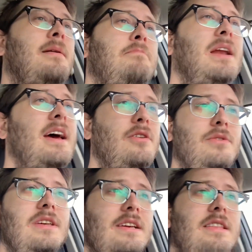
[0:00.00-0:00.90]
But I
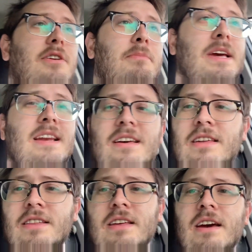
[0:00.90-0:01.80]
don't think they're mean. I
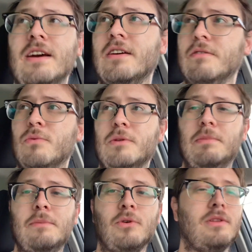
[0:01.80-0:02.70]
think they would
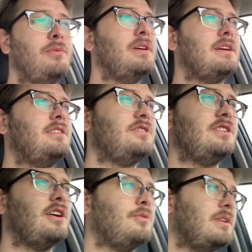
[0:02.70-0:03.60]
be more than willing to
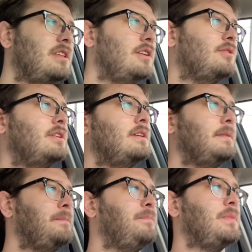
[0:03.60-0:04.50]
share it with you.
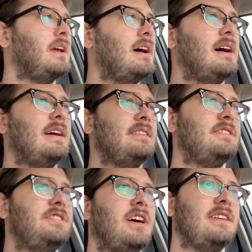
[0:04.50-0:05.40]
It's
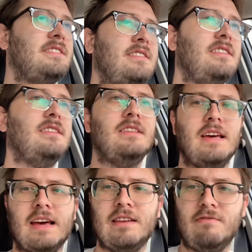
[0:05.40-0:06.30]
just
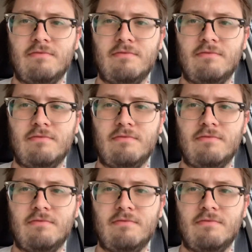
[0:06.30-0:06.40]
that